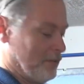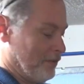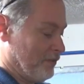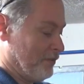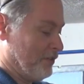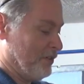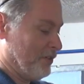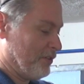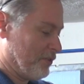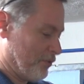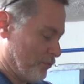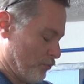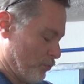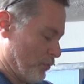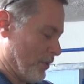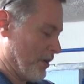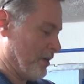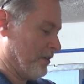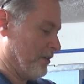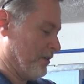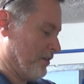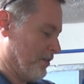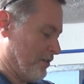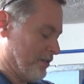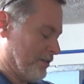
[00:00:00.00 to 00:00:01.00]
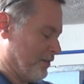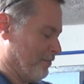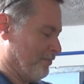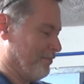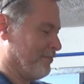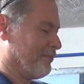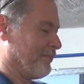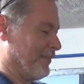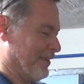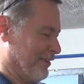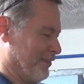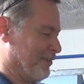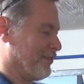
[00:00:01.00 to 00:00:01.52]
This
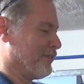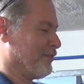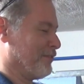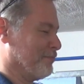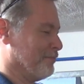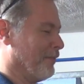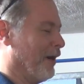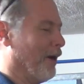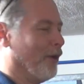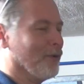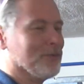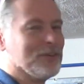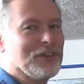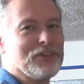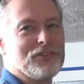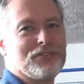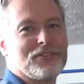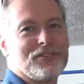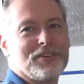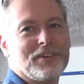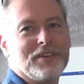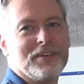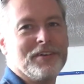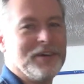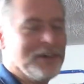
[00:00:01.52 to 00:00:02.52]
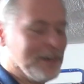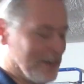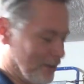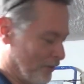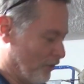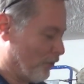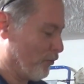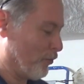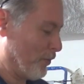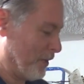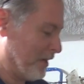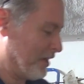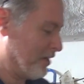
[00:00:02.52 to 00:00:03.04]
mount is
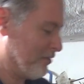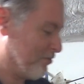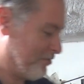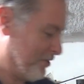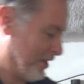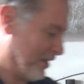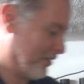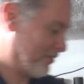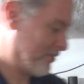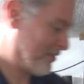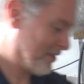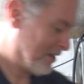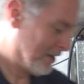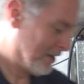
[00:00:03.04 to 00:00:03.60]
already fixed.